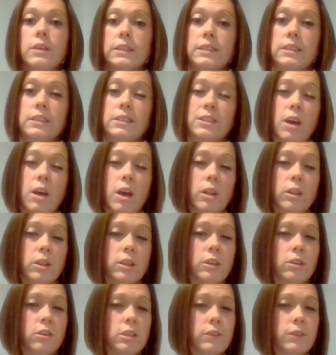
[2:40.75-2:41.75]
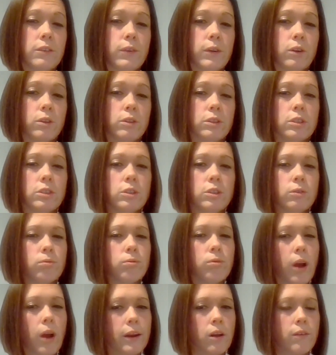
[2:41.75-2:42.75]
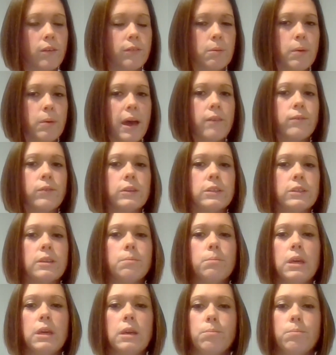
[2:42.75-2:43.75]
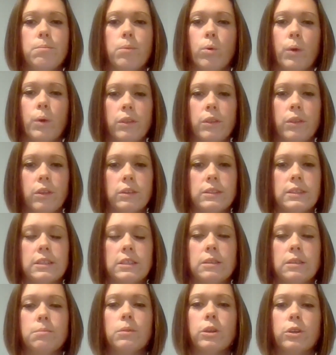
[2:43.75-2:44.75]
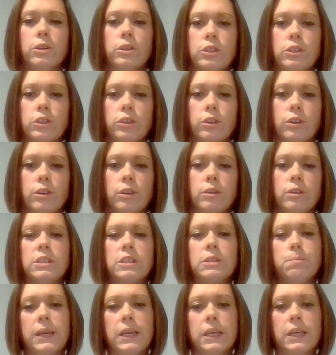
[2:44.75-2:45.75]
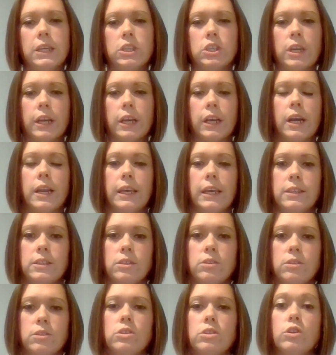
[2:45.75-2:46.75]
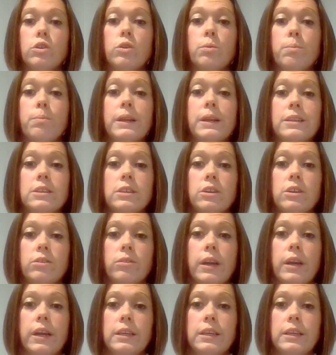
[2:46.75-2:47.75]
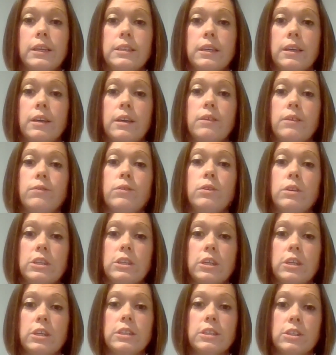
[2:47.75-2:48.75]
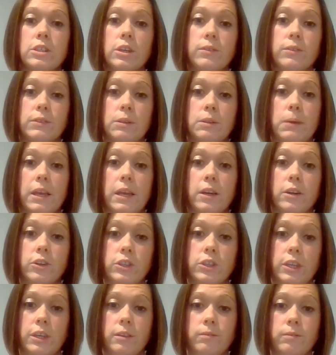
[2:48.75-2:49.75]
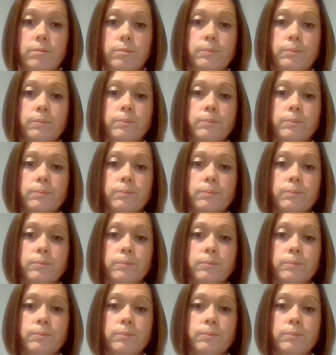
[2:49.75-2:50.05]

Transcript: This is a little difficult to do right off the bat for some people, where the system learns your speech and it kind of gets used to you, but it's a great idea if you need to conserve some energy.